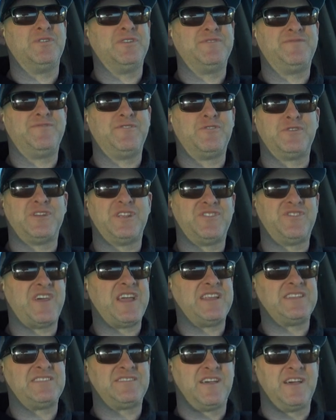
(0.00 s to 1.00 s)
going forward at
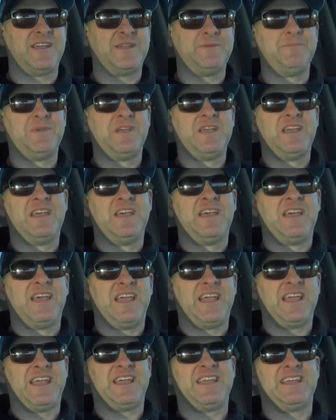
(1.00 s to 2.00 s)
that time,
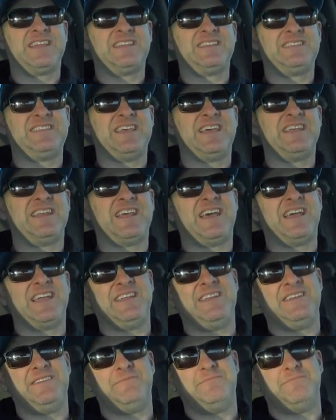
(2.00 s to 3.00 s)
and then
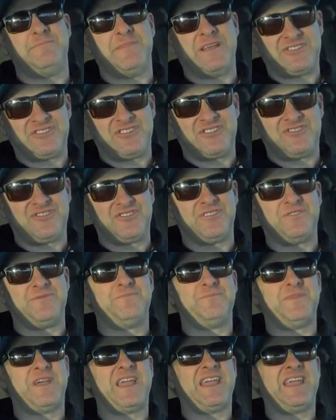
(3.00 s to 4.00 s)
I messaged
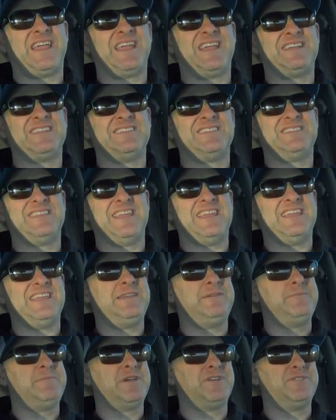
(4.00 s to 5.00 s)
them and they
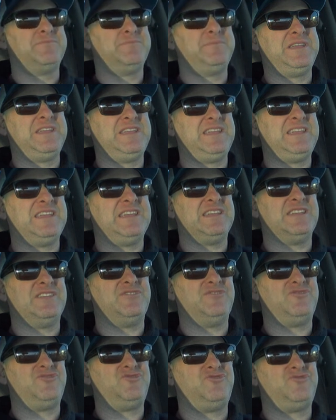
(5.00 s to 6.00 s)
emailed me
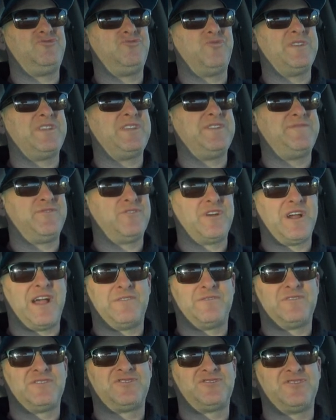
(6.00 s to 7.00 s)
in 24
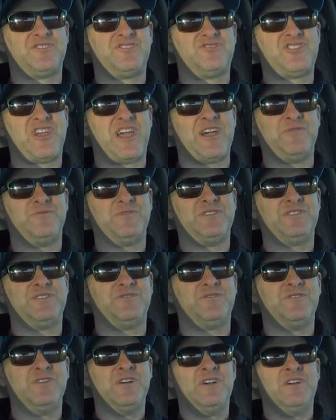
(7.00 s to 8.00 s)
hours, so the chat
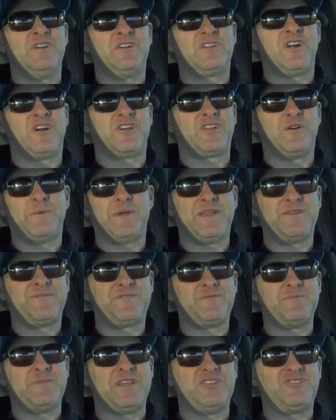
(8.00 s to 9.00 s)
window got all my
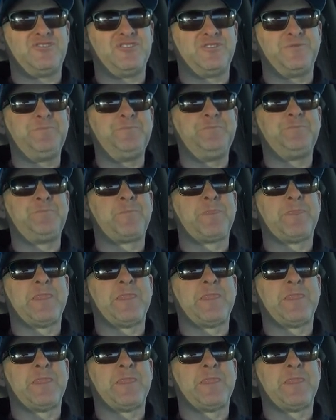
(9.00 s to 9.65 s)
information,